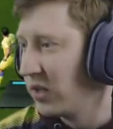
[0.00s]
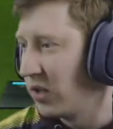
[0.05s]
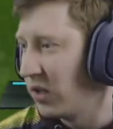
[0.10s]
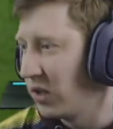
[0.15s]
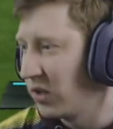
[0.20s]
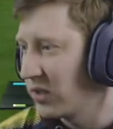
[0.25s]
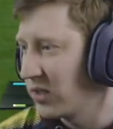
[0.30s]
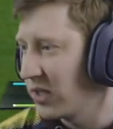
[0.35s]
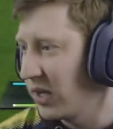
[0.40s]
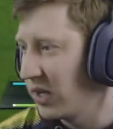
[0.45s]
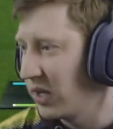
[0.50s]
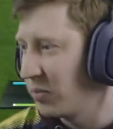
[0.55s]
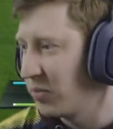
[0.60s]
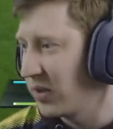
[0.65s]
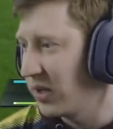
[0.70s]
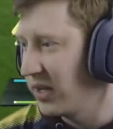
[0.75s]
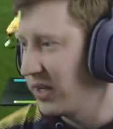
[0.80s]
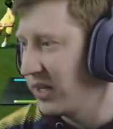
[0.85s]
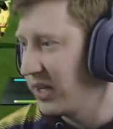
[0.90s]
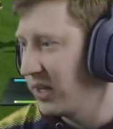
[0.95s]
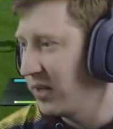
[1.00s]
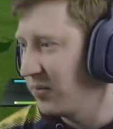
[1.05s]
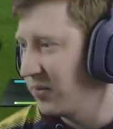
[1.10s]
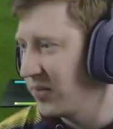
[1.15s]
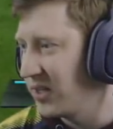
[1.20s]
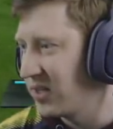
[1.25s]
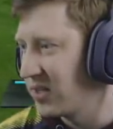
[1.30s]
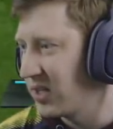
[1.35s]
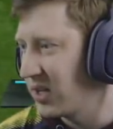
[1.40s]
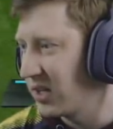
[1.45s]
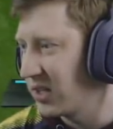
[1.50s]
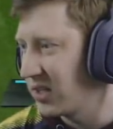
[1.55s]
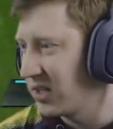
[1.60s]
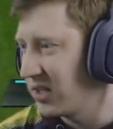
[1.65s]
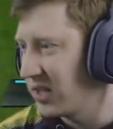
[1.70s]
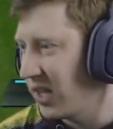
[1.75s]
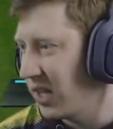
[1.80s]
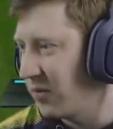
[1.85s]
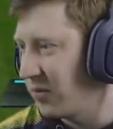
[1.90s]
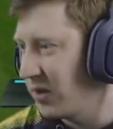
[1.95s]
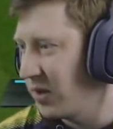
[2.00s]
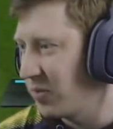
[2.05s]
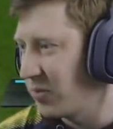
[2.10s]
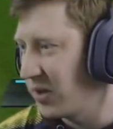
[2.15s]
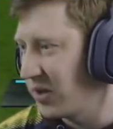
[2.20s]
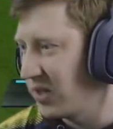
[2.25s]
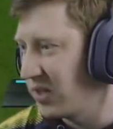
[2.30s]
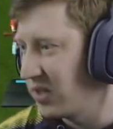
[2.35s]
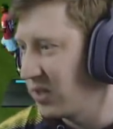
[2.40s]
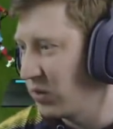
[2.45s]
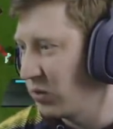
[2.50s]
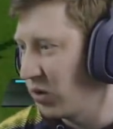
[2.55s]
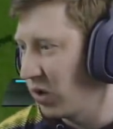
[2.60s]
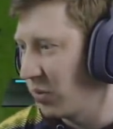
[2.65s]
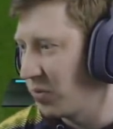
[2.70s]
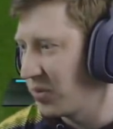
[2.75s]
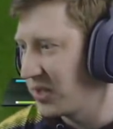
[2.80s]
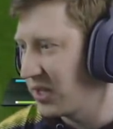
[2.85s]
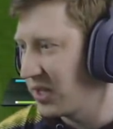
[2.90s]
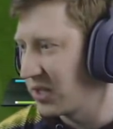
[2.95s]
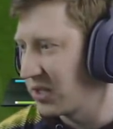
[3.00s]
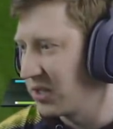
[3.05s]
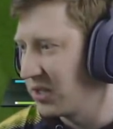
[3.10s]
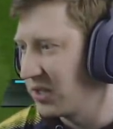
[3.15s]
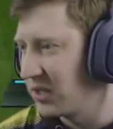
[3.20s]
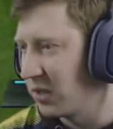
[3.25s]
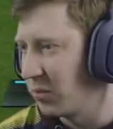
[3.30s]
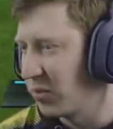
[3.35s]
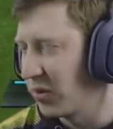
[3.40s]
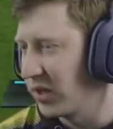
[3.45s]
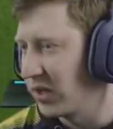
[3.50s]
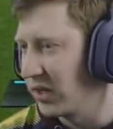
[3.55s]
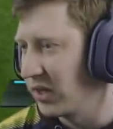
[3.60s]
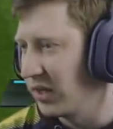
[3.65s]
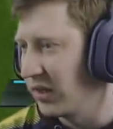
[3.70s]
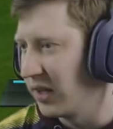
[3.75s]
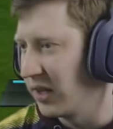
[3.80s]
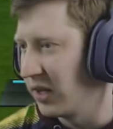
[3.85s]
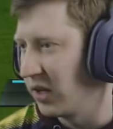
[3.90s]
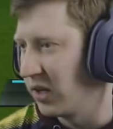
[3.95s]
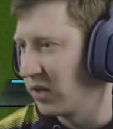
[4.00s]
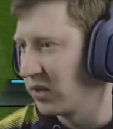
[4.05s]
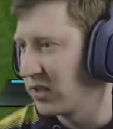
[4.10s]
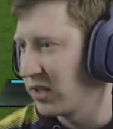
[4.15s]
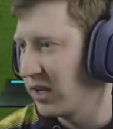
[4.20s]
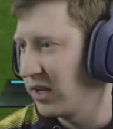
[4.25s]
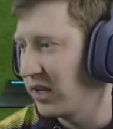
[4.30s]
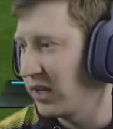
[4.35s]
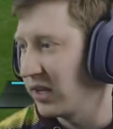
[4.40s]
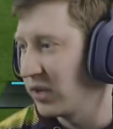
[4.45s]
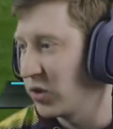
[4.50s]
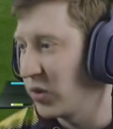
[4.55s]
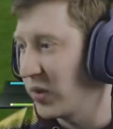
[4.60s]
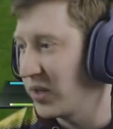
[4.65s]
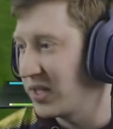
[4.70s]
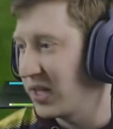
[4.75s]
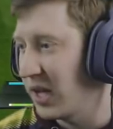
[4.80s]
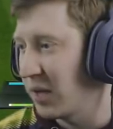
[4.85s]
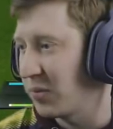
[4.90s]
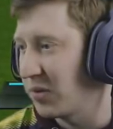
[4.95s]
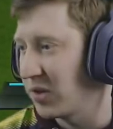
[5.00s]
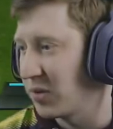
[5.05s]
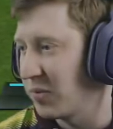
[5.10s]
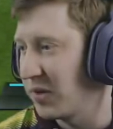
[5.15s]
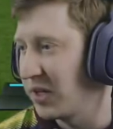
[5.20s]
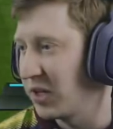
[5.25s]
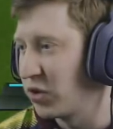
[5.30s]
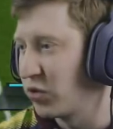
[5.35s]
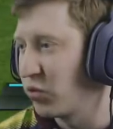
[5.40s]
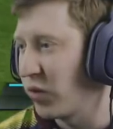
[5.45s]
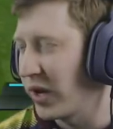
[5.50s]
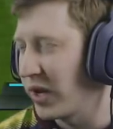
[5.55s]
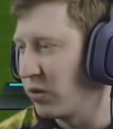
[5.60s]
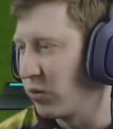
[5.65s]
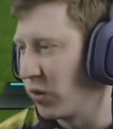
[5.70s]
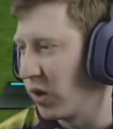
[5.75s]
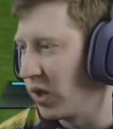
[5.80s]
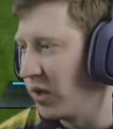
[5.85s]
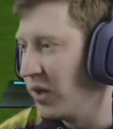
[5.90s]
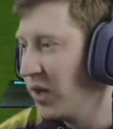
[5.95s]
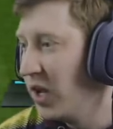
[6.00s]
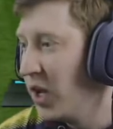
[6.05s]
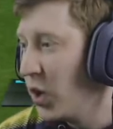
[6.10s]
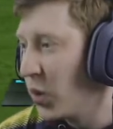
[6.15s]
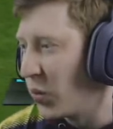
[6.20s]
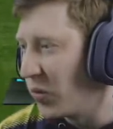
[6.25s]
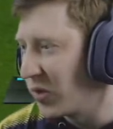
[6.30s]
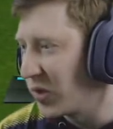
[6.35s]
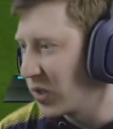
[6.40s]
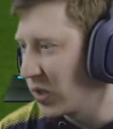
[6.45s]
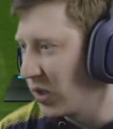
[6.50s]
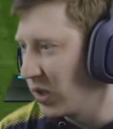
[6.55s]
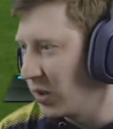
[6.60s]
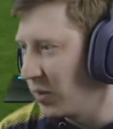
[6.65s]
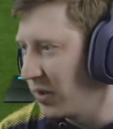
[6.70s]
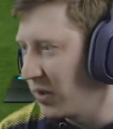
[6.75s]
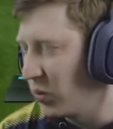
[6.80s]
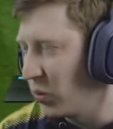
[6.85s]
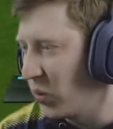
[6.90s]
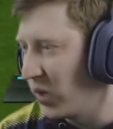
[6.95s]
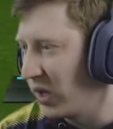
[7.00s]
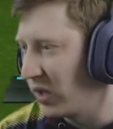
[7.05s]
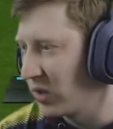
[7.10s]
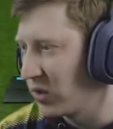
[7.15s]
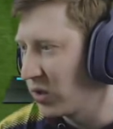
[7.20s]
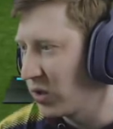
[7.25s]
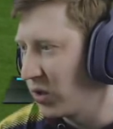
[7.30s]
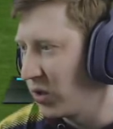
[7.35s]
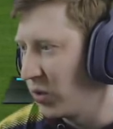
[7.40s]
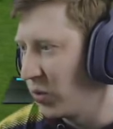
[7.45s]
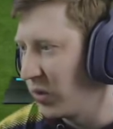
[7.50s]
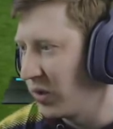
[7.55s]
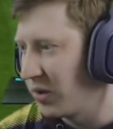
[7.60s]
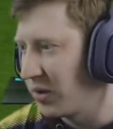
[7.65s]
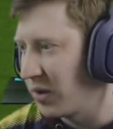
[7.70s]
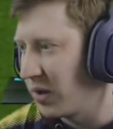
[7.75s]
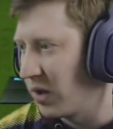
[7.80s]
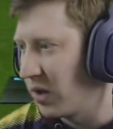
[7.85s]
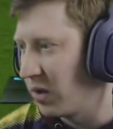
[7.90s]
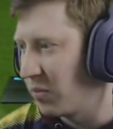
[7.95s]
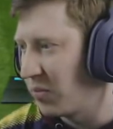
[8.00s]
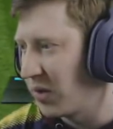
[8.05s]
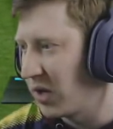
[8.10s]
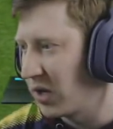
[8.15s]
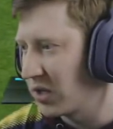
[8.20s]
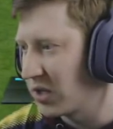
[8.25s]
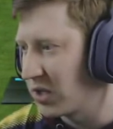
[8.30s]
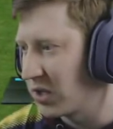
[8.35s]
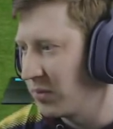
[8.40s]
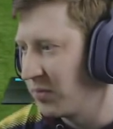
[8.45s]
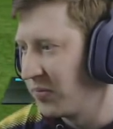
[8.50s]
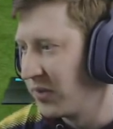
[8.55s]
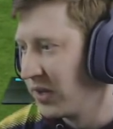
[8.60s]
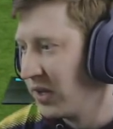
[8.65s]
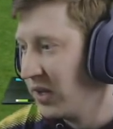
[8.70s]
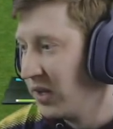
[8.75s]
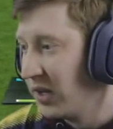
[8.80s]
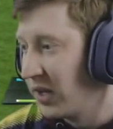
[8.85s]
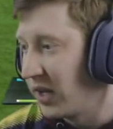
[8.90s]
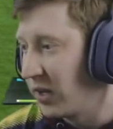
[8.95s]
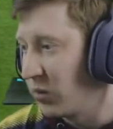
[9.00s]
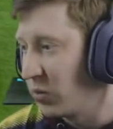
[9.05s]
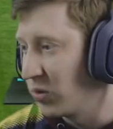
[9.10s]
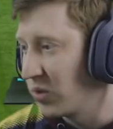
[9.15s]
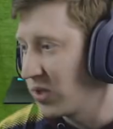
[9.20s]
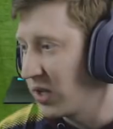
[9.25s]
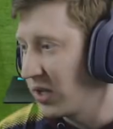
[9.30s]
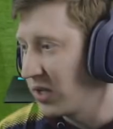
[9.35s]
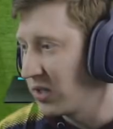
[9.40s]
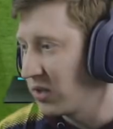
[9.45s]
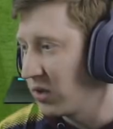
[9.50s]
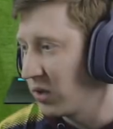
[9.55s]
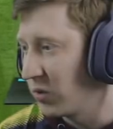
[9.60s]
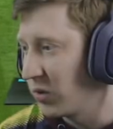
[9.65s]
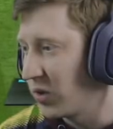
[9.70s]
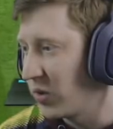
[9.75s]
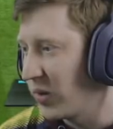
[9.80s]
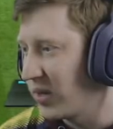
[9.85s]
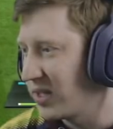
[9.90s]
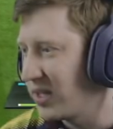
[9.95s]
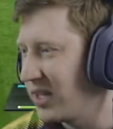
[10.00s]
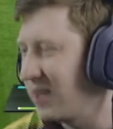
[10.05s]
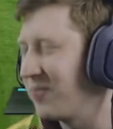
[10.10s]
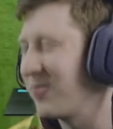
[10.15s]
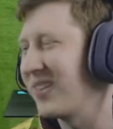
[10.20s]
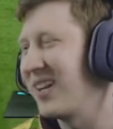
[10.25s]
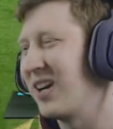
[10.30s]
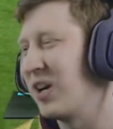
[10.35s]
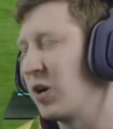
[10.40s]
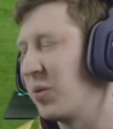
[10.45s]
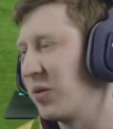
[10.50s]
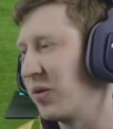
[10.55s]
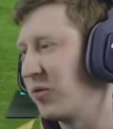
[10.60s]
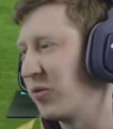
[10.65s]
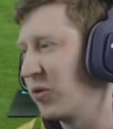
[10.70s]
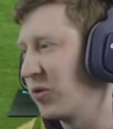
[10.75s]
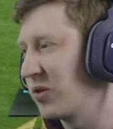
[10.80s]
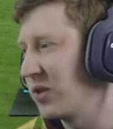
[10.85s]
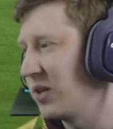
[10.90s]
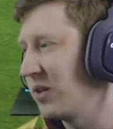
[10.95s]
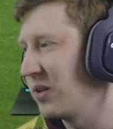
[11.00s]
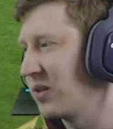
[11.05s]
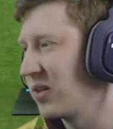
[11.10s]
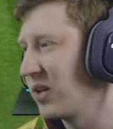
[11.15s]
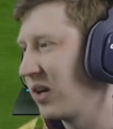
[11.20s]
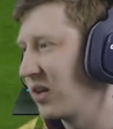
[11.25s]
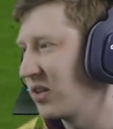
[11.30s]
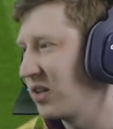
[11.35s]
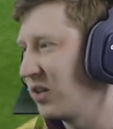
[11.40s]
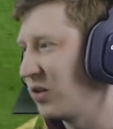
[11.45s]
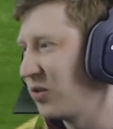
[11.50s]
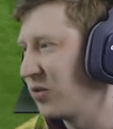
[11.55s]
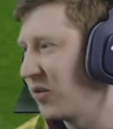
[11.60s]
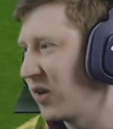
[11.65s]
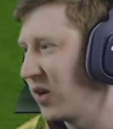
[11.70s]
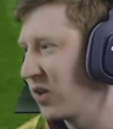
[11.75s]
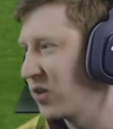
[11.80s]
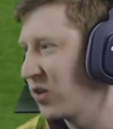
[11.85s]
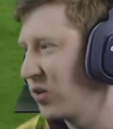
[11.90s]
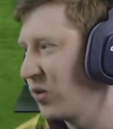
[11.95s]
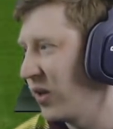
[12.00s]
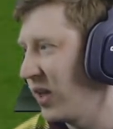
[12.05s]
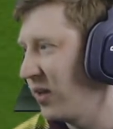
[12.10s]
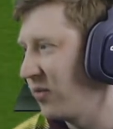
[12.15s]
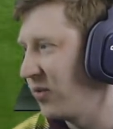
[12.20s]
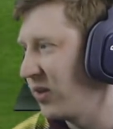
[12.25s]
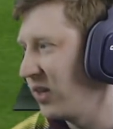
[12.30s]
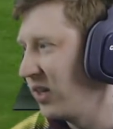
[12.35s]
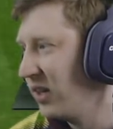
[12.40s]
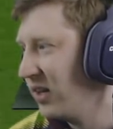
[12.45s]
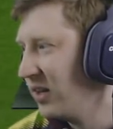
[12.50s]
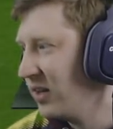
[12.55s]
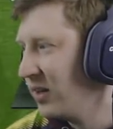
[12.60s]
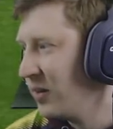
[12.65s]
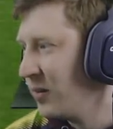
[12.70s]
Lyle Taylor played in. His touch is heavy, but he's still got possession. He's done brilliantly there, Lyle Taylor. And Kwesi Appiah has made a great run. We've slotted him in well too with uh, Bartram and will turn inside with Kwesi. Oh, but unfortunately, the touch is far too heavy.